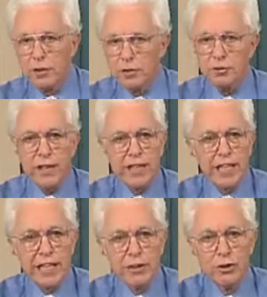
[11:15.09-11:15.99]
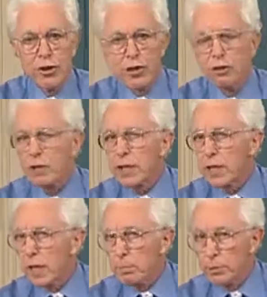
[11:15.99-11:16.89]
to take a good look
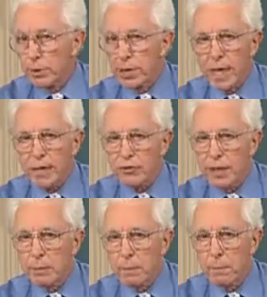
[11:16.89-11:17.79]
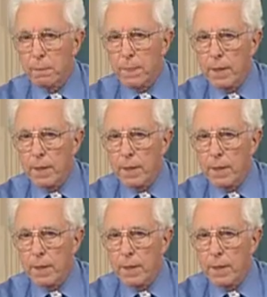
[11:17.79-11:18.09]
at our periodic table